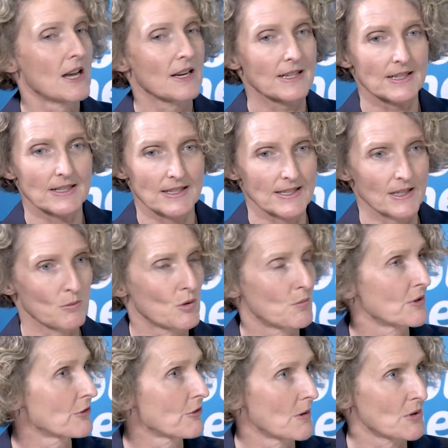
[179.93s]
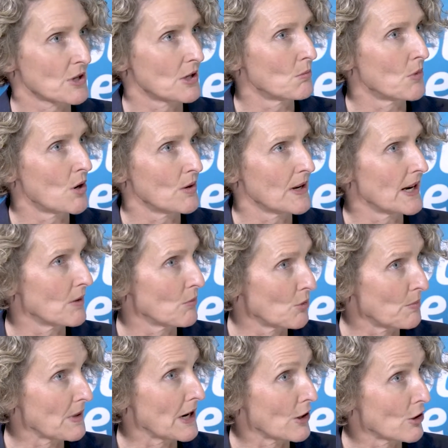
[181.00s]
just a simple prescription emollient
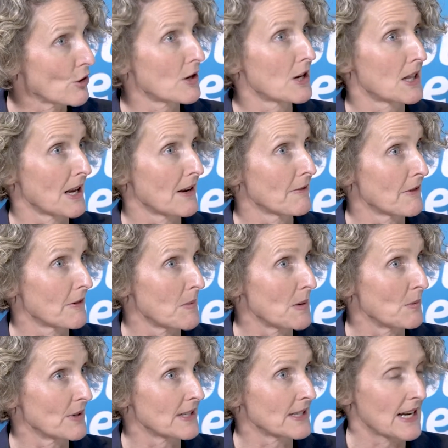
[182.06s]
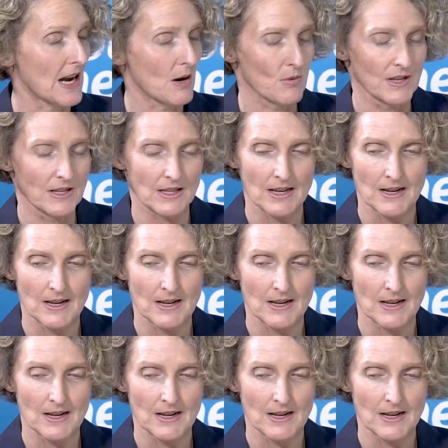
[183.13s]
would be a good thing for people to start with.